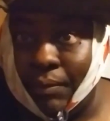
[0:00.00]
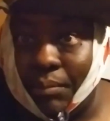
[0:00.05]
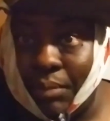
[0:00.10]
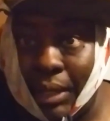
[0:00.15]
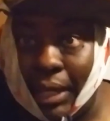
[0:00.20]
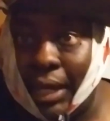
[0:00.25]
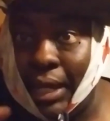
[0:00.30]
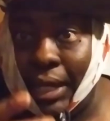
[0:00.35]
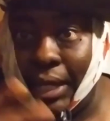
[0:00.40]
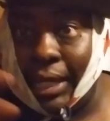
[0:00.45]

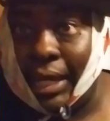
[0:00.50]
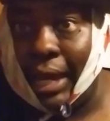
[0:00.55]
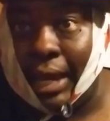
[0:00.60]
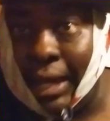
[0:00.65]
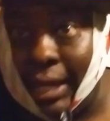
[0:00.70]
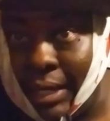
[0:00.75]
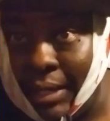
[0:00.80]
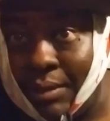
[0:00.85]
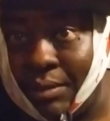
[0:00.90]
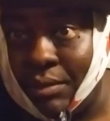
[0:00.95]
playing
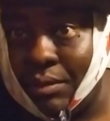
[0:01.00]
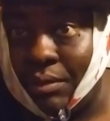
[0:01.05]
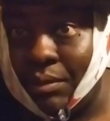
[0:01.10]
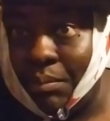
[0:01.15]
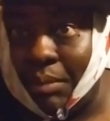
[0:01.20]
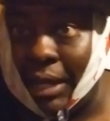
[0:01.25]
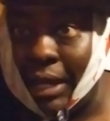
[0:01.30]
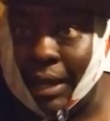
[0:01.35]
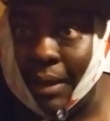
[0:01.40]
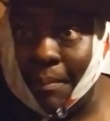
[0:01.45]
games,
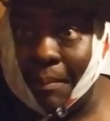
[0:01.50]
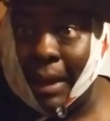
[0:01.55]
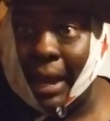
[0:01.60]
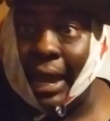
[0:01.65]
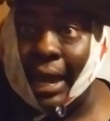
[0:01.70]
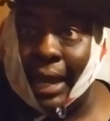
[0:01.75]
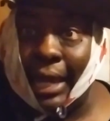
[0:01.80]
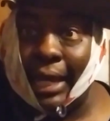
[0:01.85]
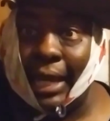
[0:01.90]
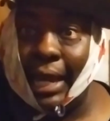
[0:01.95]
playing
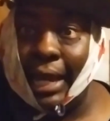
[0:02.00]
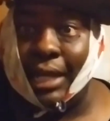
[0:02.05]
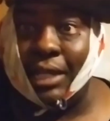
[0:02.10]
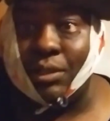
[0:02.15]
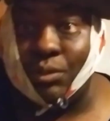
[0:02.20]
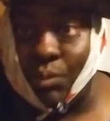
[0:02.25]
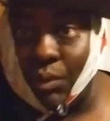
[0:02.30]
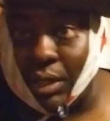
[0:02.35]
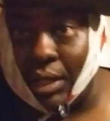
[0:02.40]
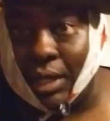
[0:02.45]
mind
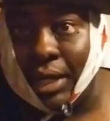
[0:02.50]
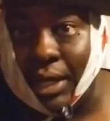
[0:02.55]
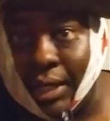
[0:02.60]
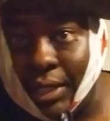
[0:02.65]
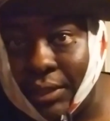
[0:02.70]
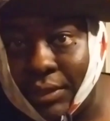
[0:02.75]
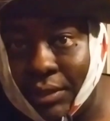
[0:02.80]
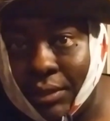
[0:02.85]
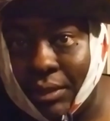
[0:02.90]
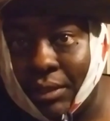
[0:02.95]
games with
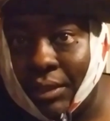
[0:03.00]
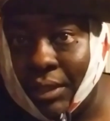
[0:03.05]
us.